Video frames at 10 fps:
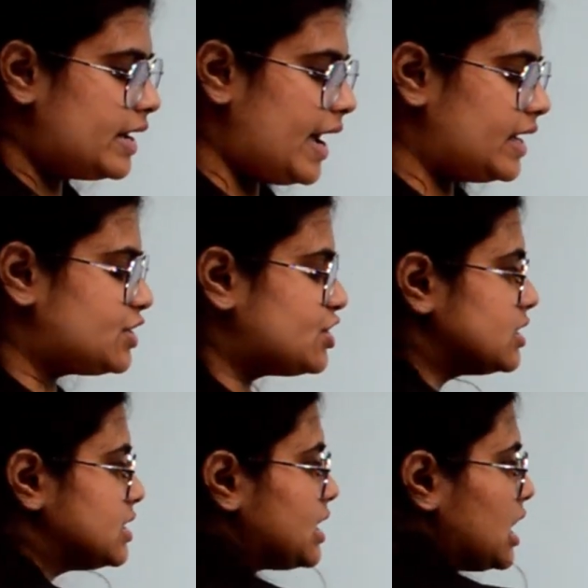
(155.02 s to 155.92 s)
H
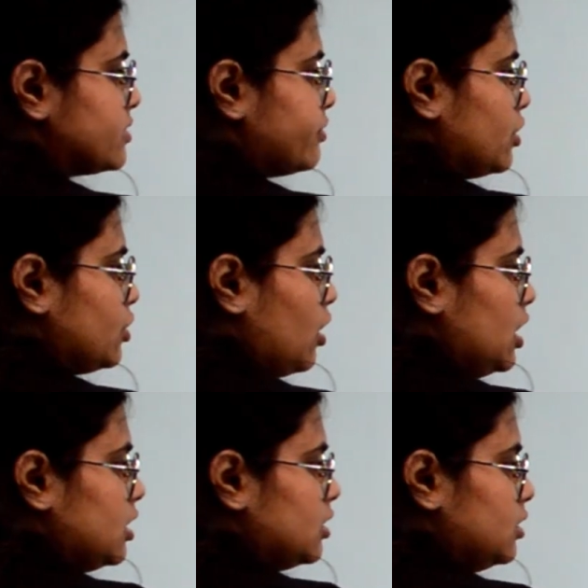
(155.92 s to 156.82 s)
stands for
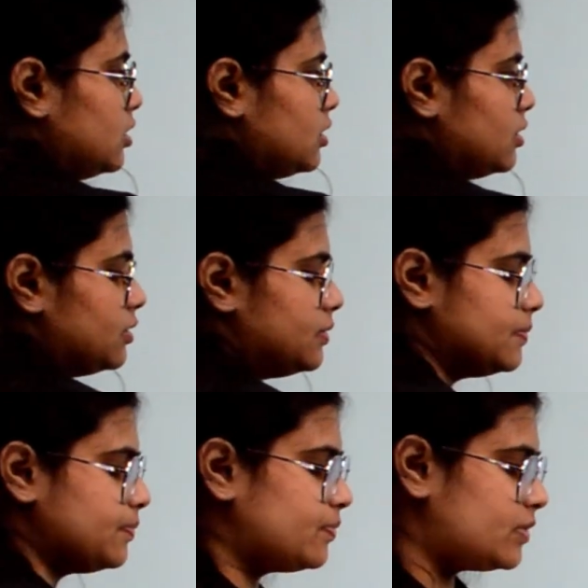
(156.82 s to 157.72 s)
$,
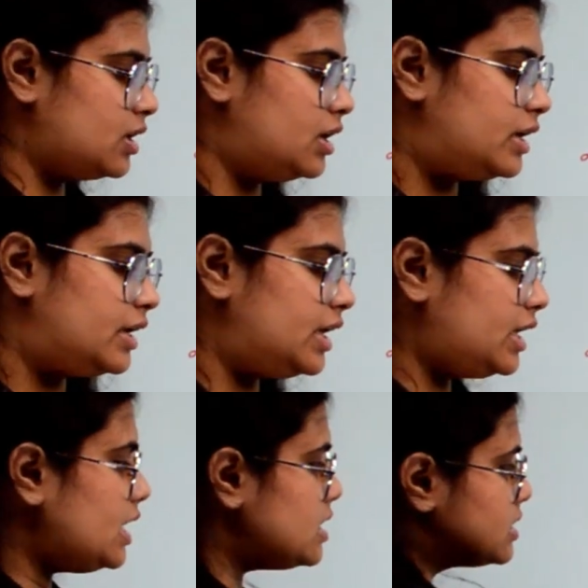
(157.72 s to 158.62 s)

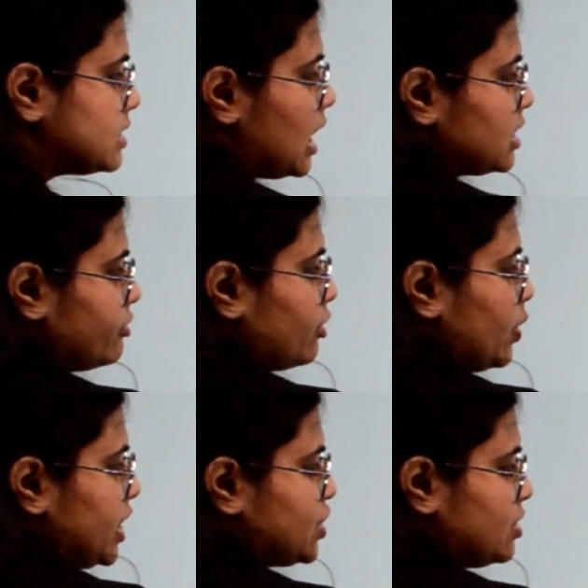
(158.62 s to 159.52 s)
E stands for
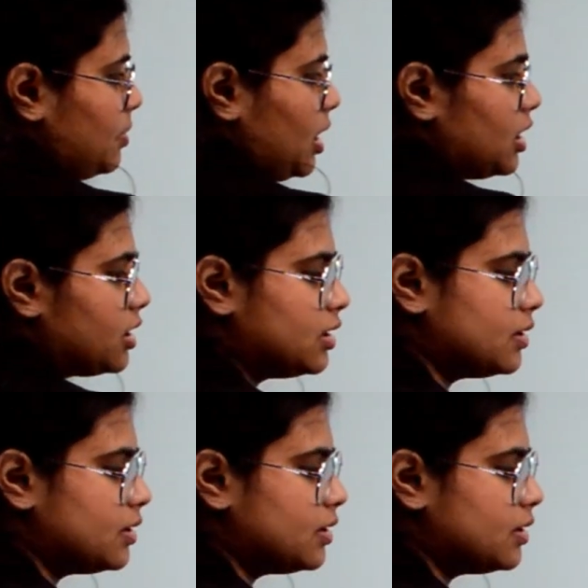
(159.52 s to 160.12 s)
question mark,